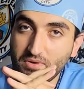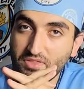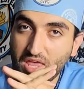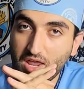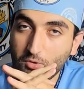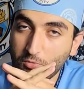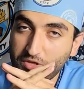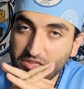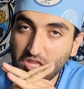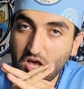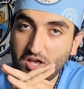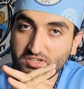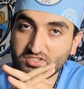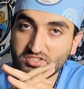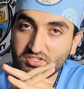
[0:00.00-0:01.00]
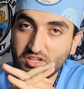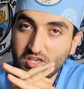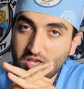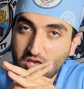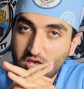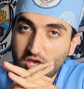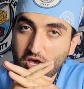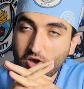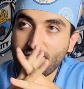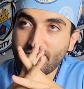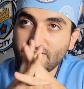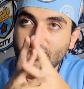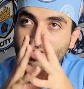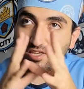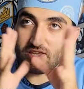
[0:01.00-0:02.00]
that. We lost.
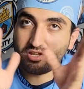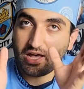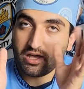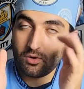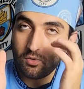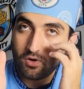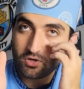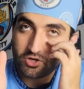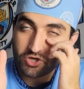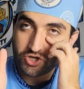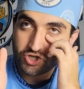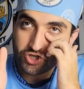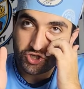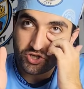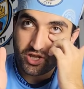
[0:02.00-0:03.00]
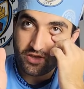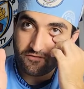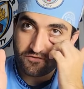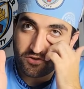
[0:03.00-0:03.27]
Obviously, Kyle Walker should have,